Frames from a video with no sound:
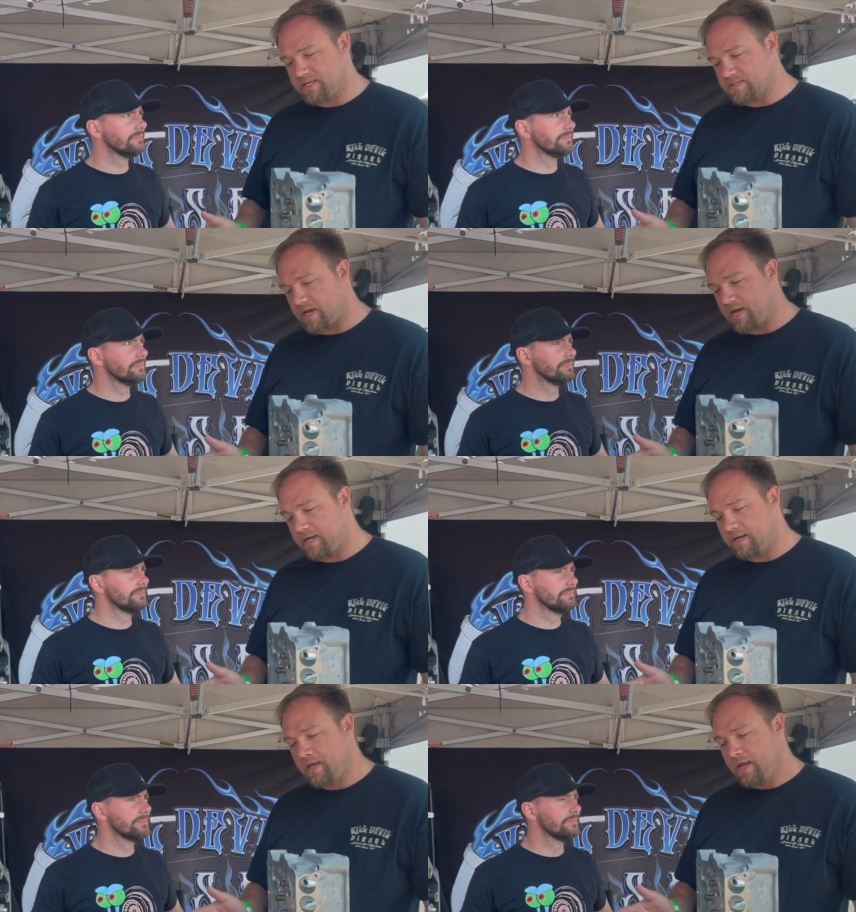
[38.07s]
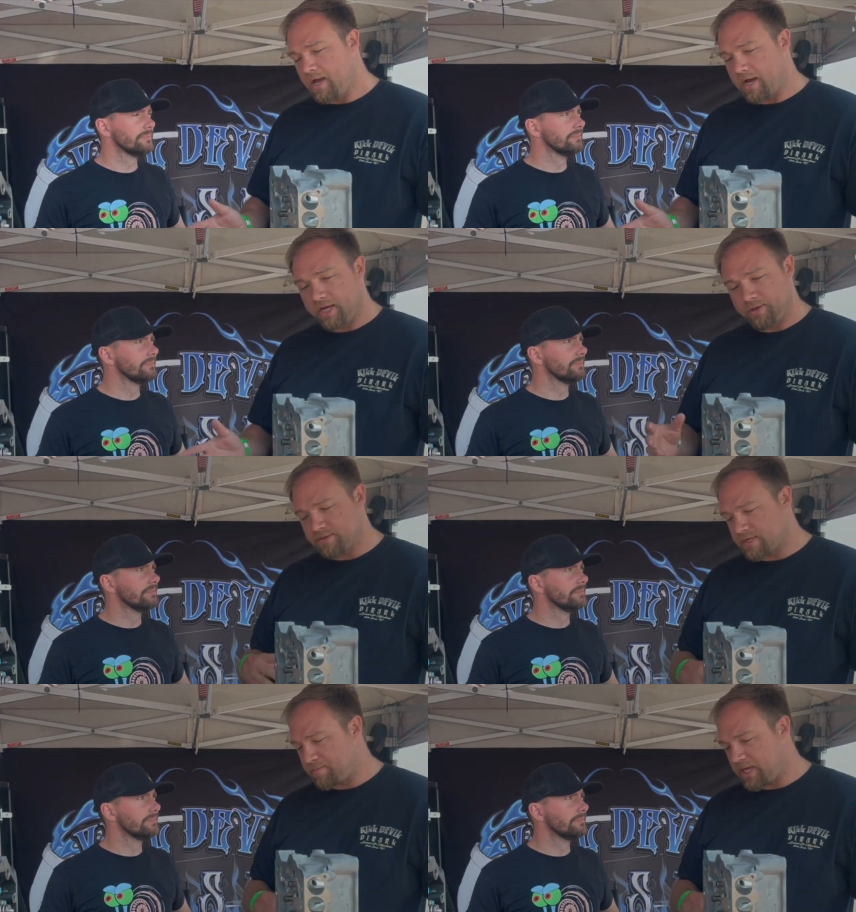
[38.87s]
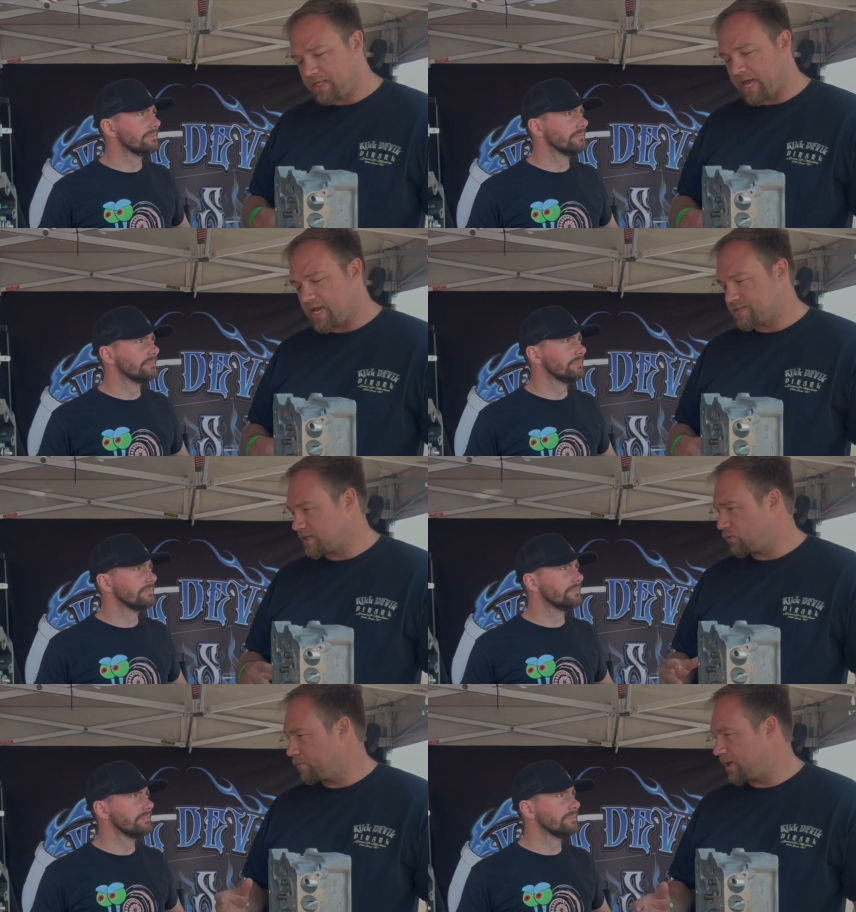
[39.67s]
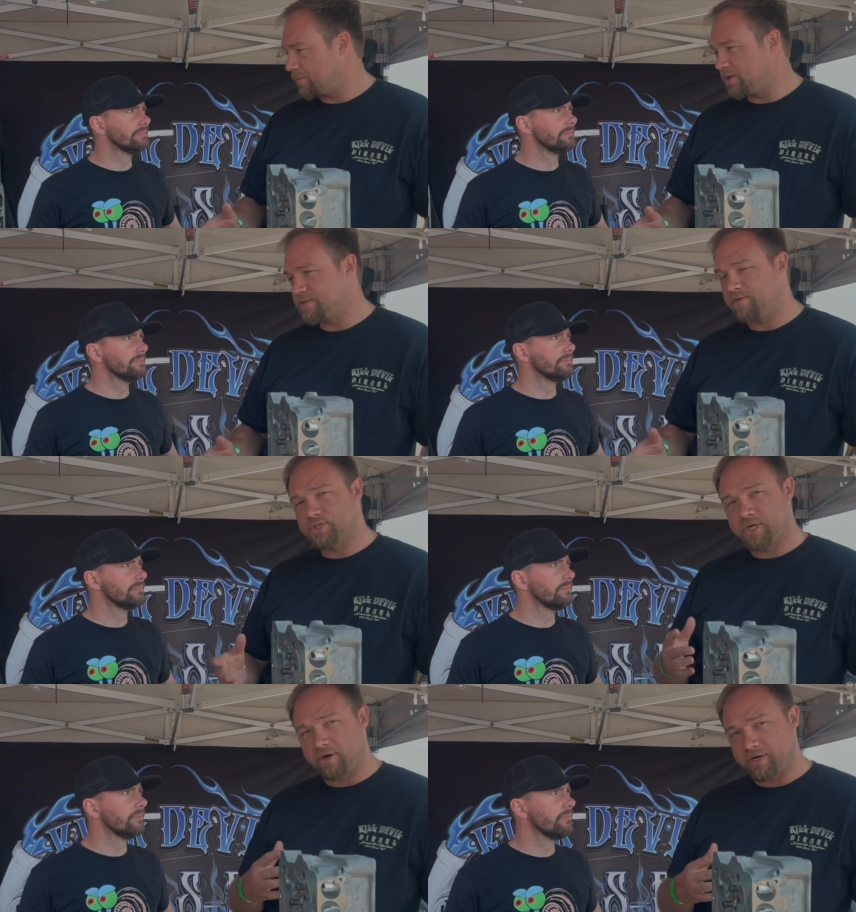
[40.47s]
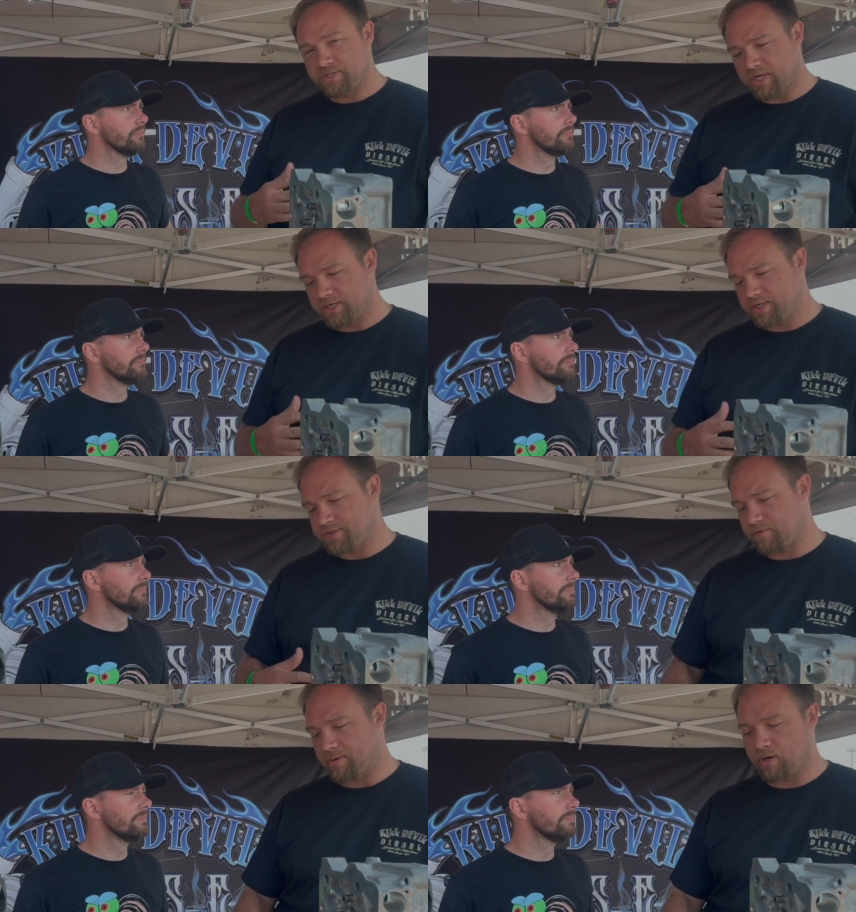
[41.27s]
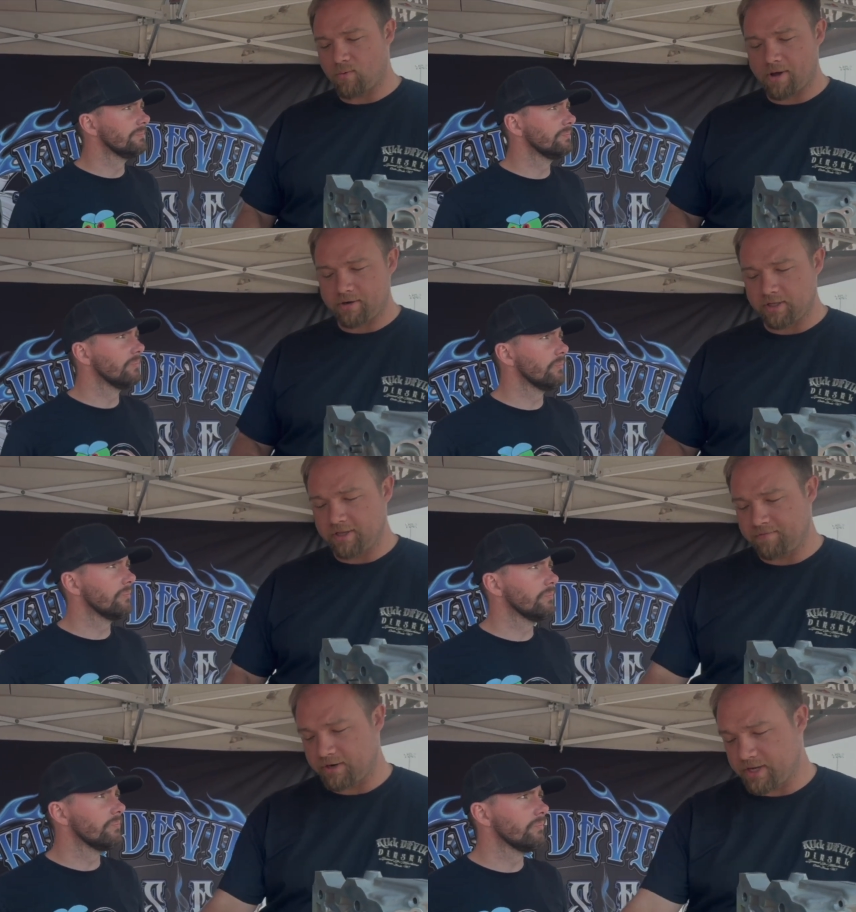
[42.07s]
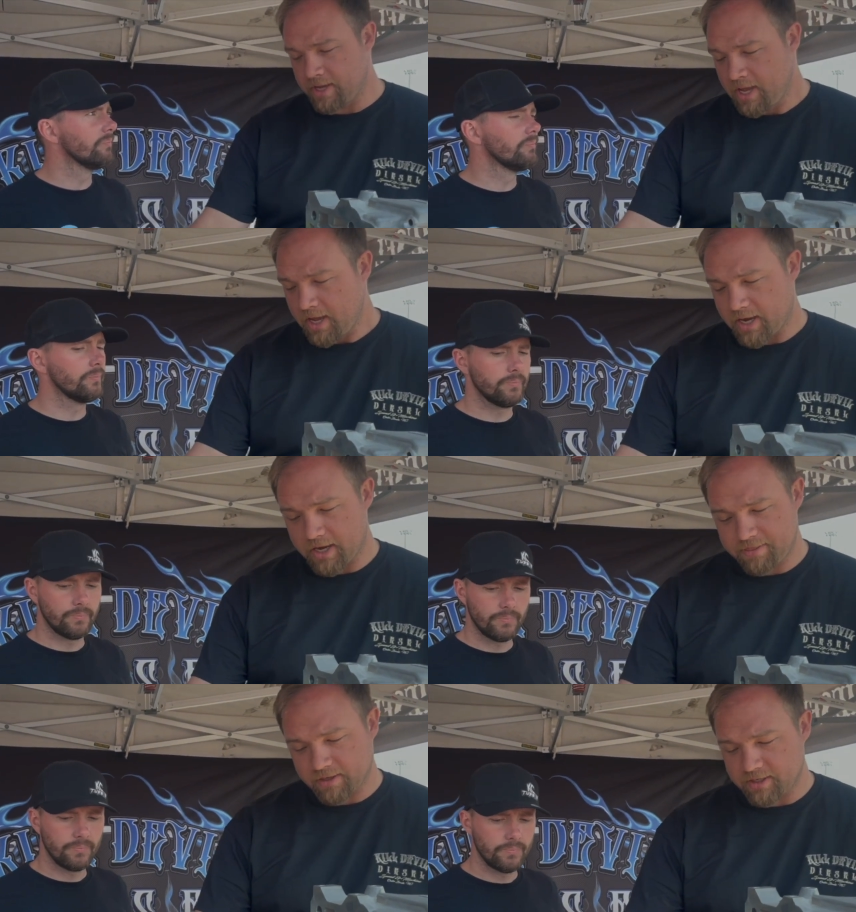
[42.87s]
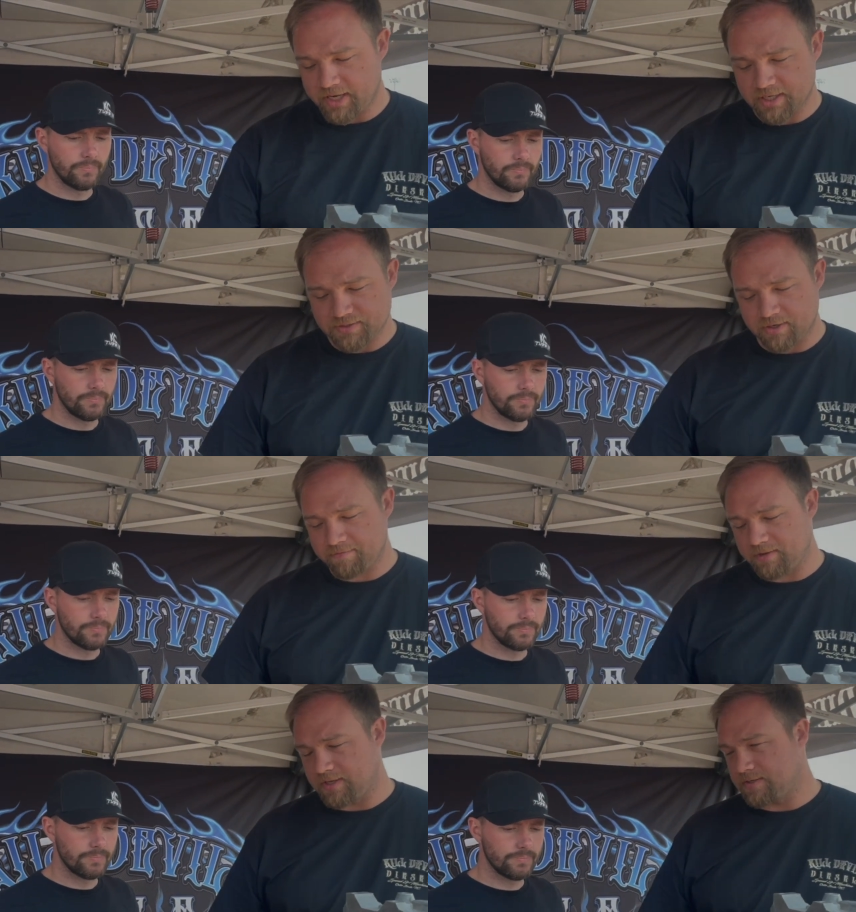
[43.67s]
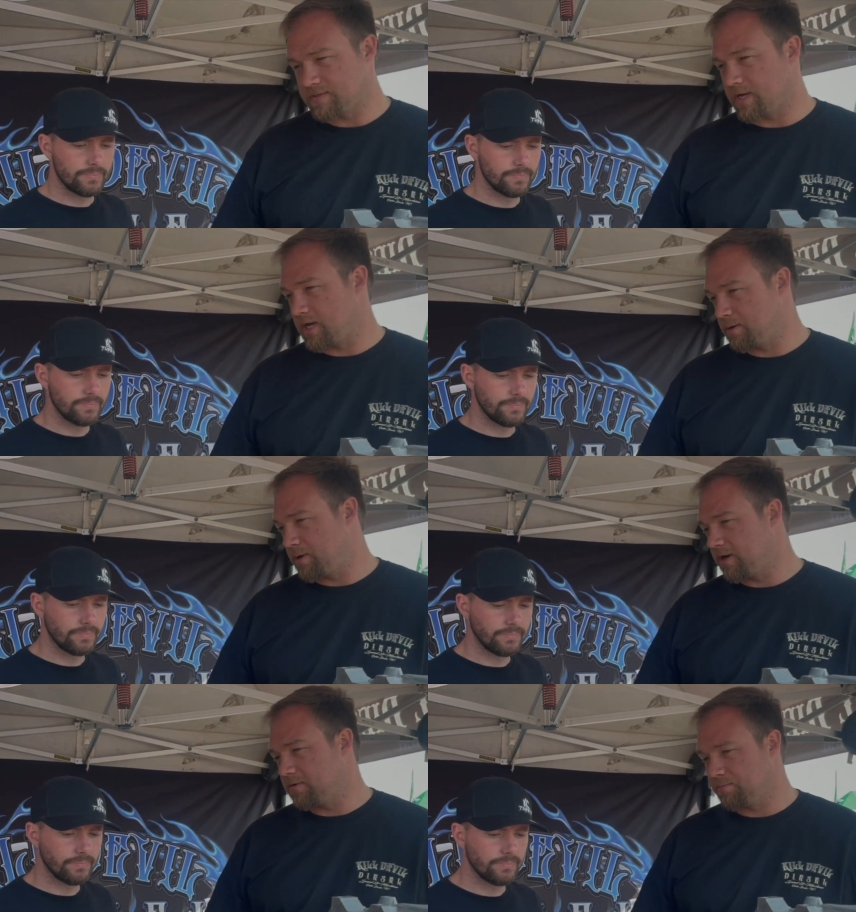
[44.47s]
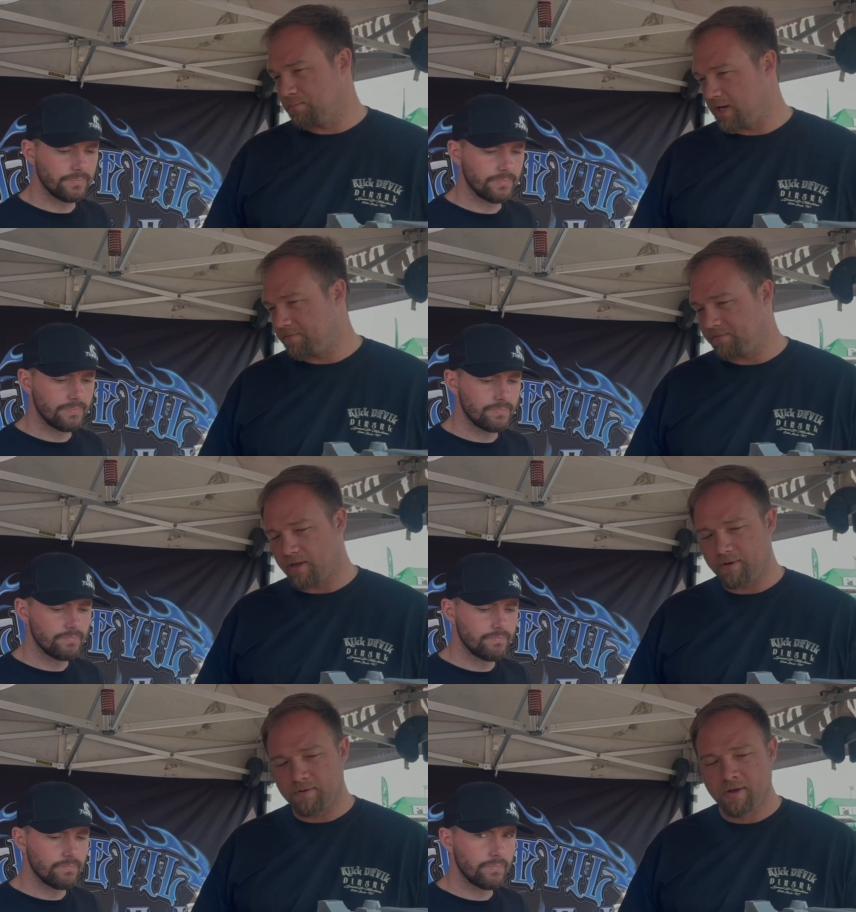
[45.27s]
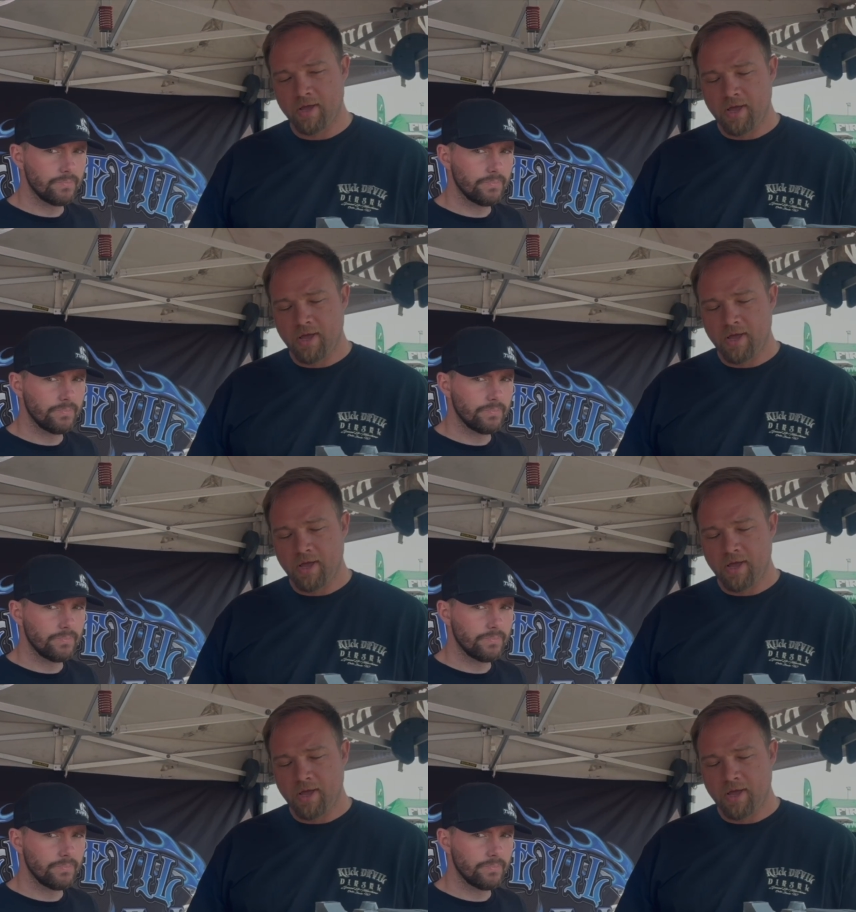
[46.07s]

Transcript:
Speaker 1: design, uh, U S A-made casting. We made a bunch of engineering changes for better water delivery, uh, thicker deck surface, uh, better better flow.